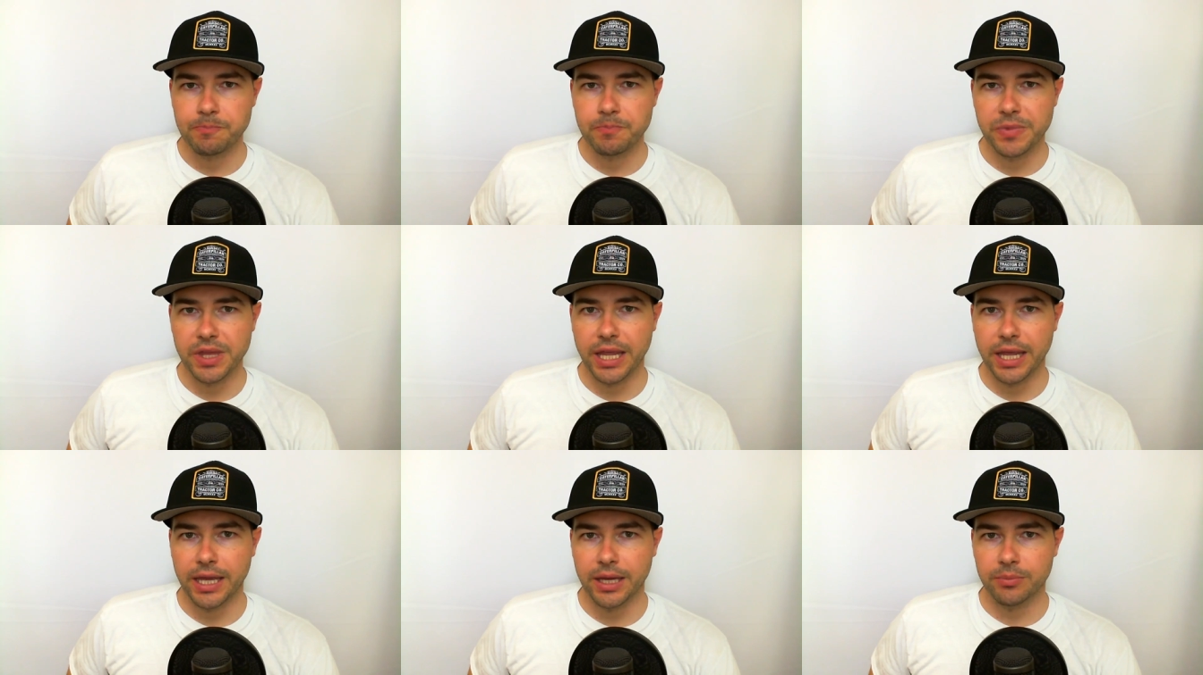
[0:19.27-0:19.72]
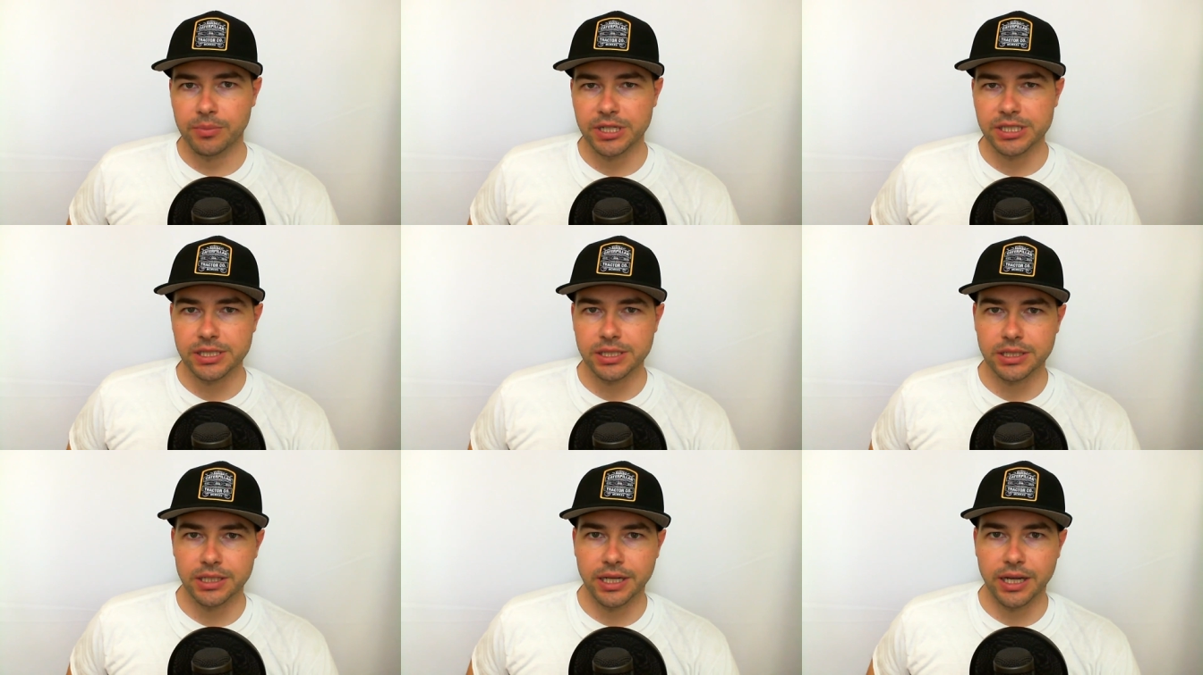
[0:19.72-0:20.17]
and
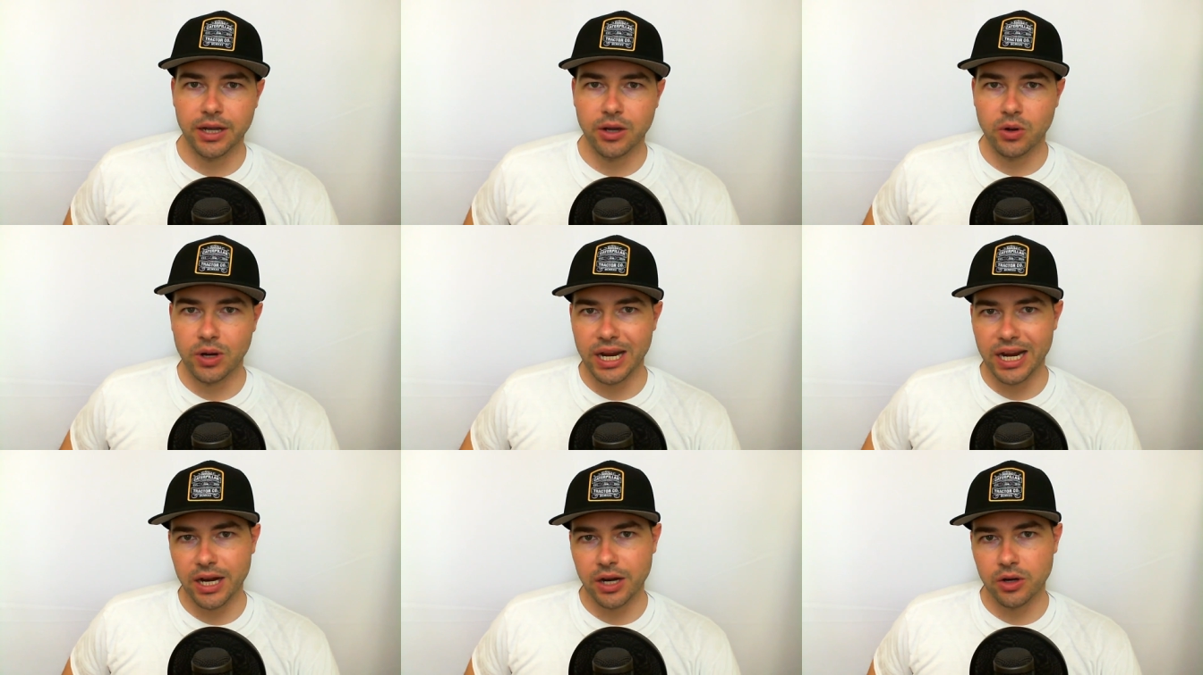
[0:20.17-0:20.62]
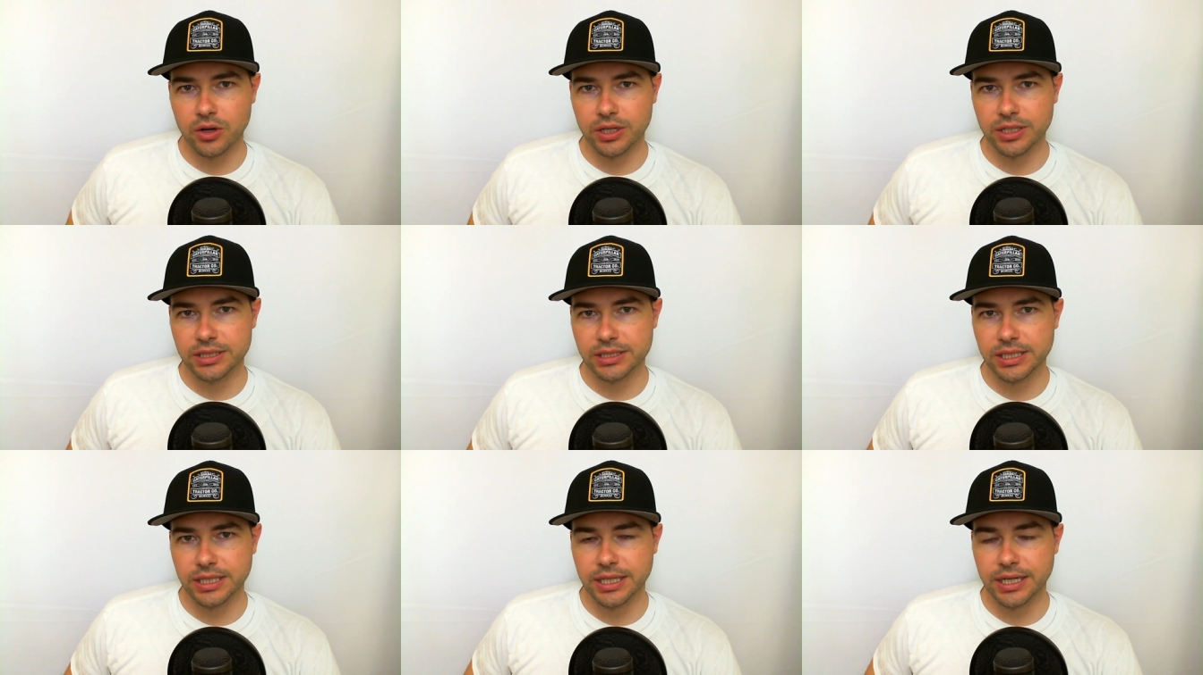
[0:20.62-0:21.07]
basically how air
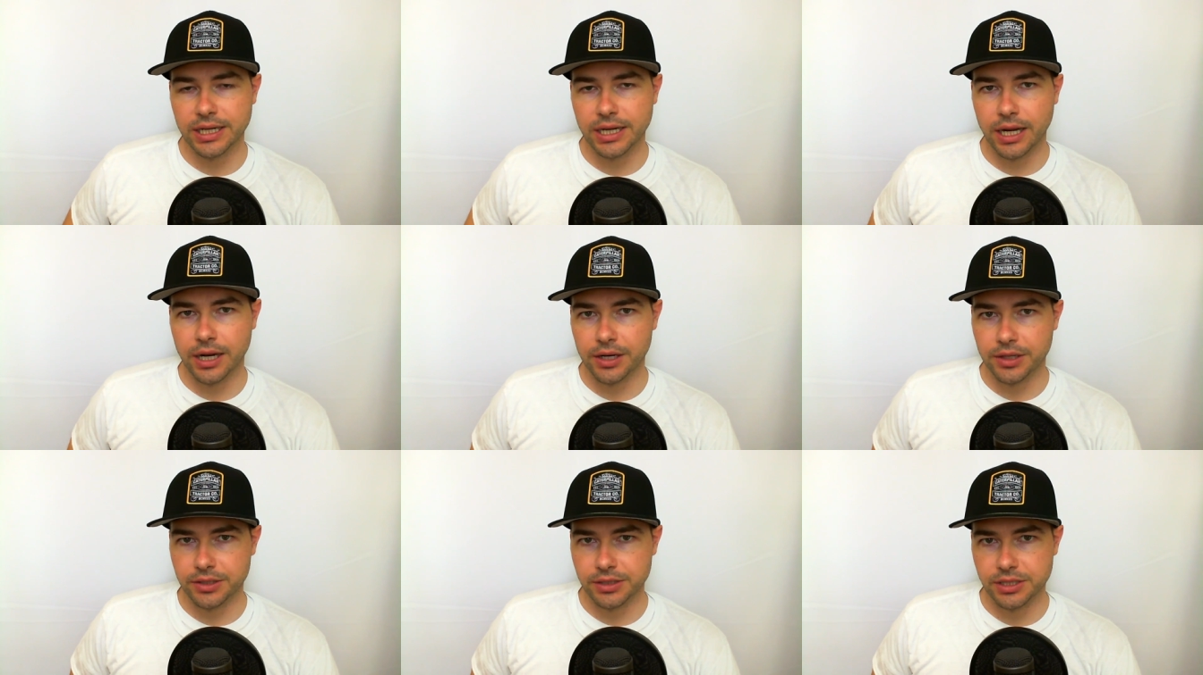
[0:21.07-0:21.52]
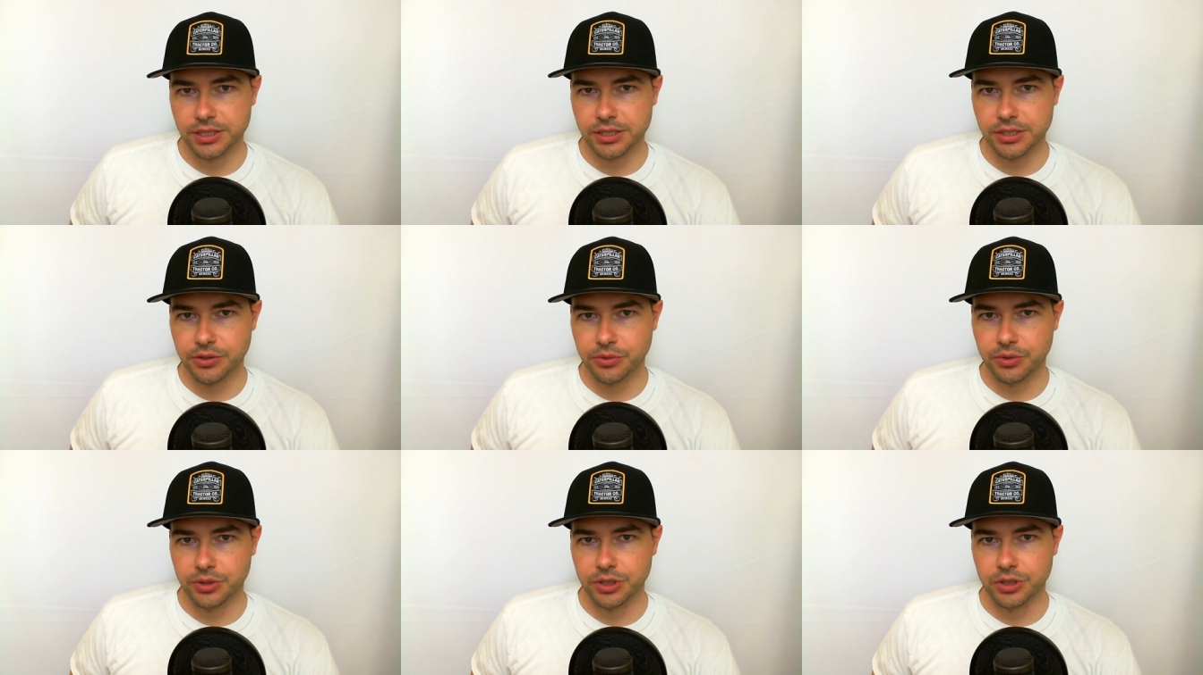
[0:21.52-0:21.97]
gets in and out of the
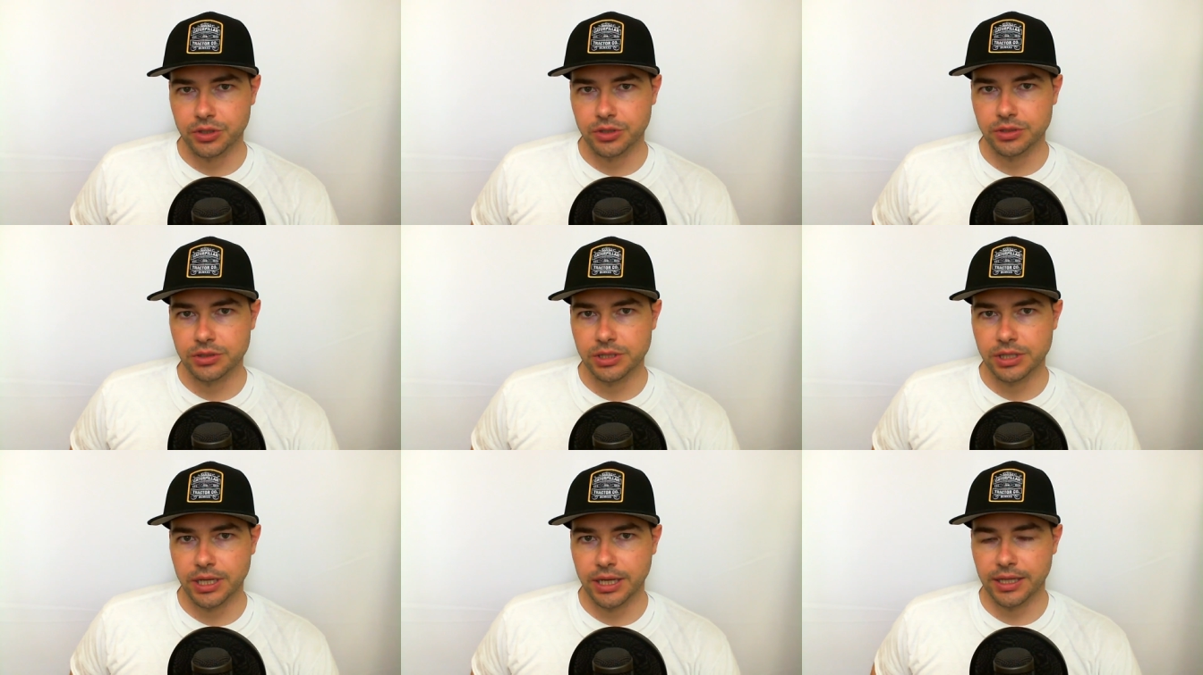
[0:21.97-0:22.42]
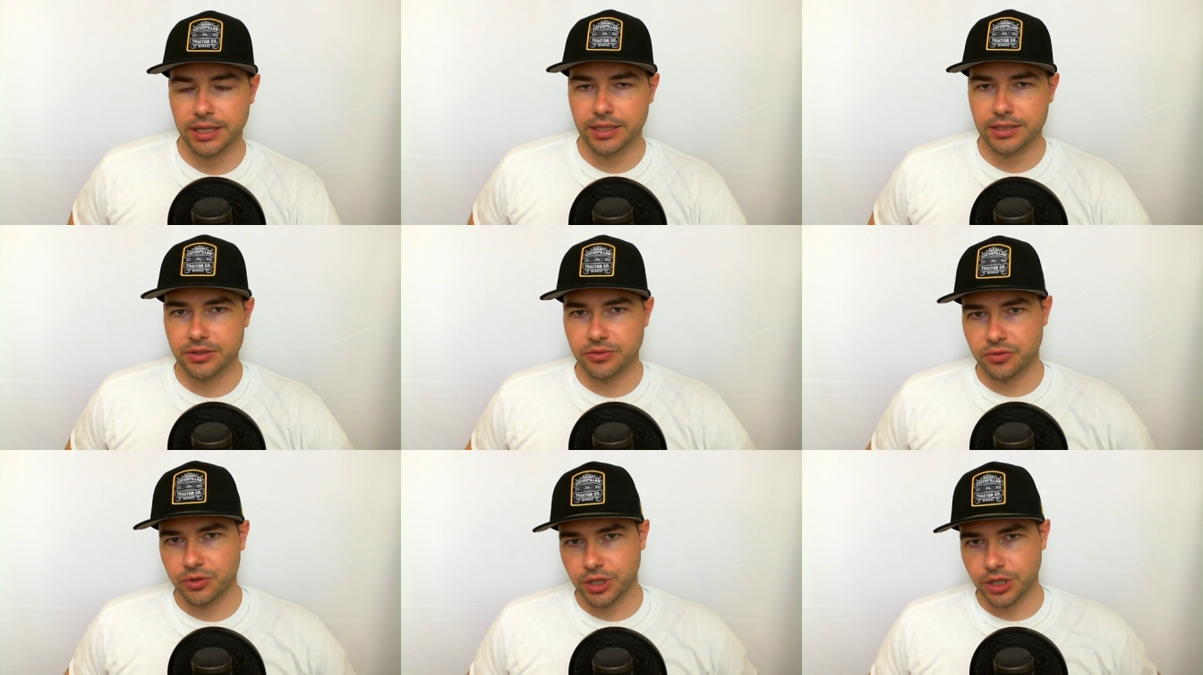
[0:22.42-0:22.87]
cylinders, and that's a
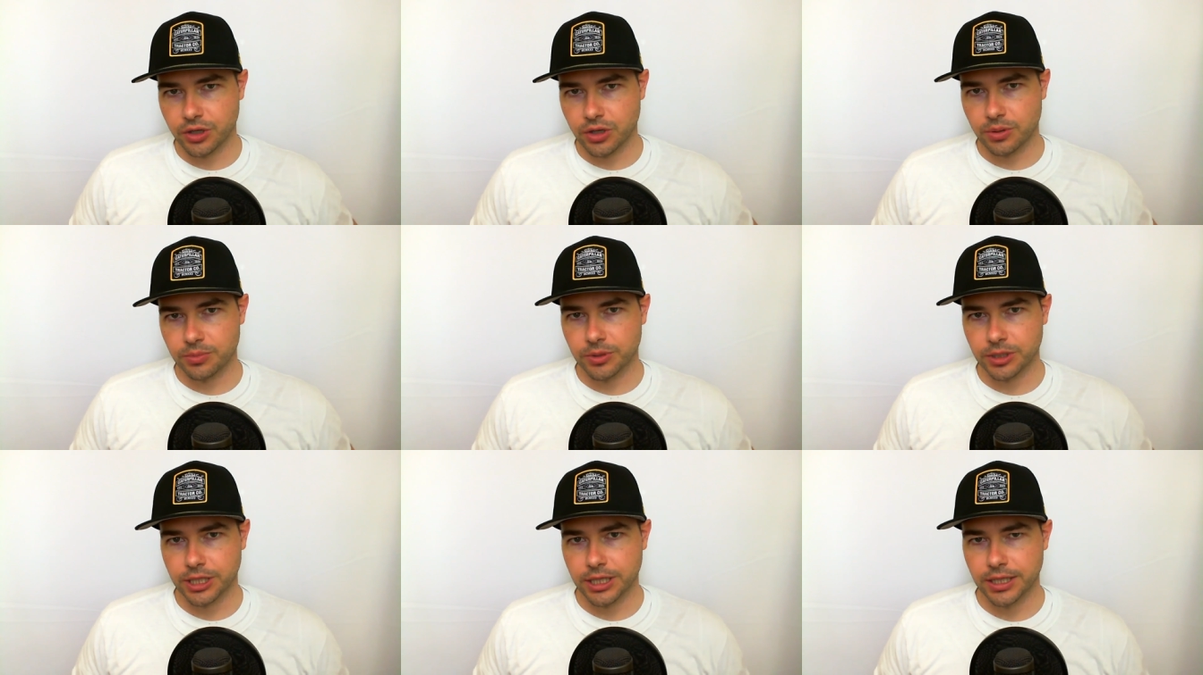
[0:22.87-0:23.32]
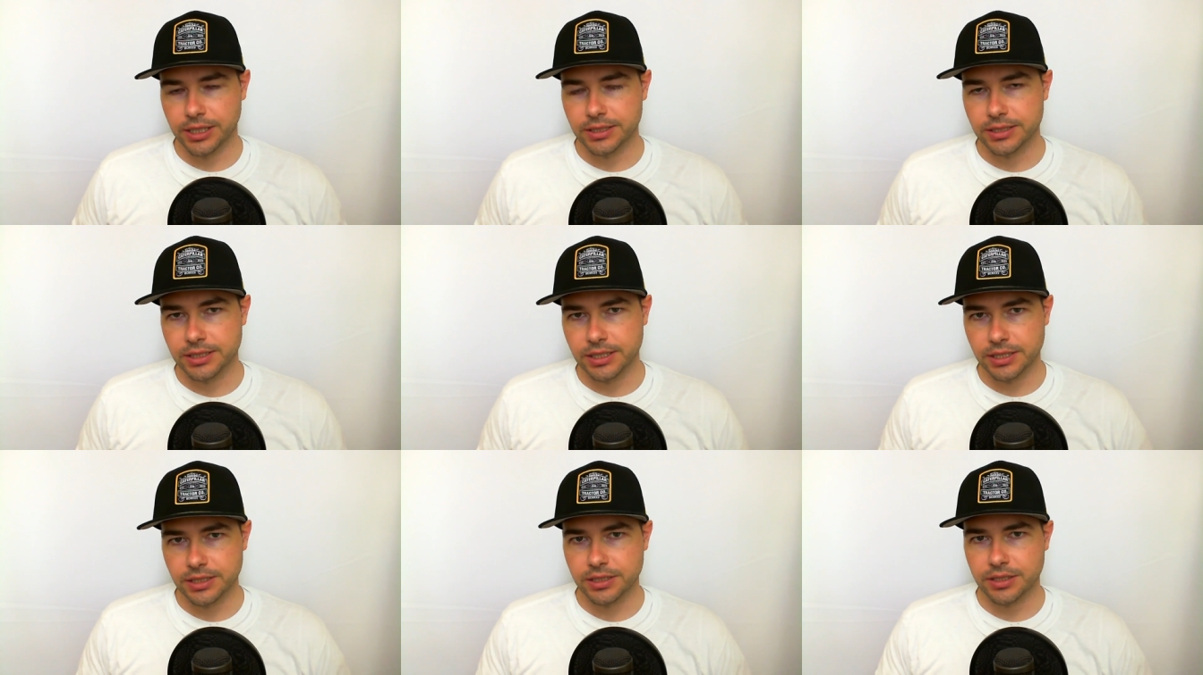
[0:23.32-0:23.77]
very complicated
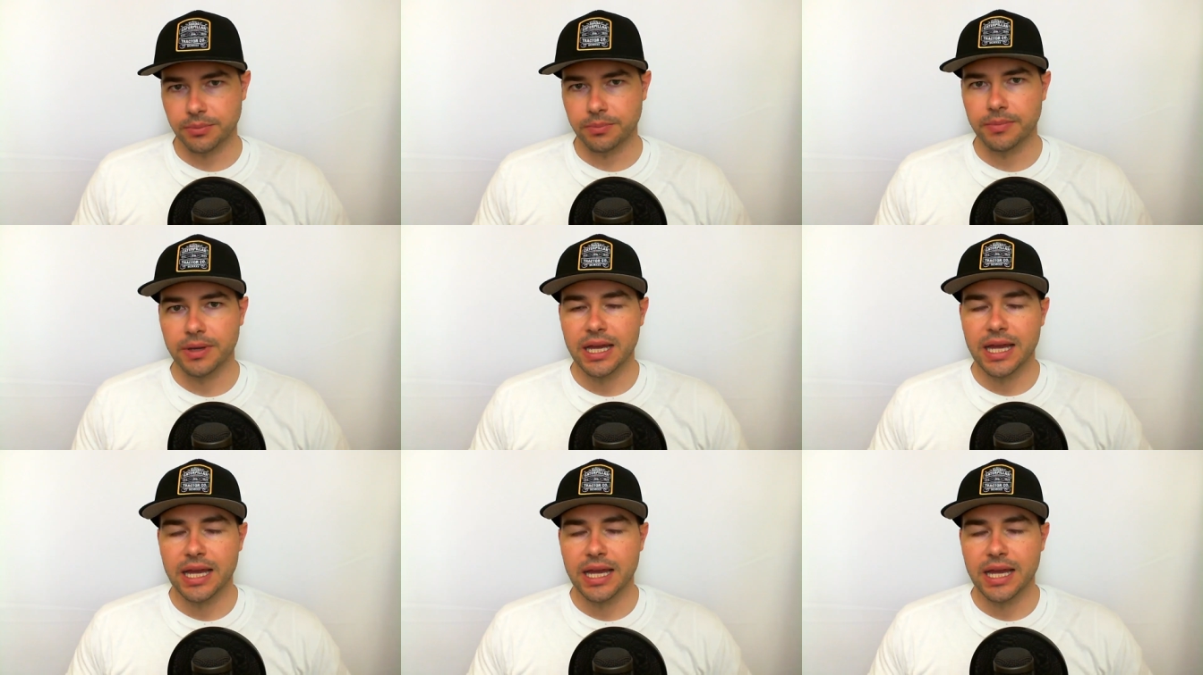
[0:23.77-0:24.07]
system.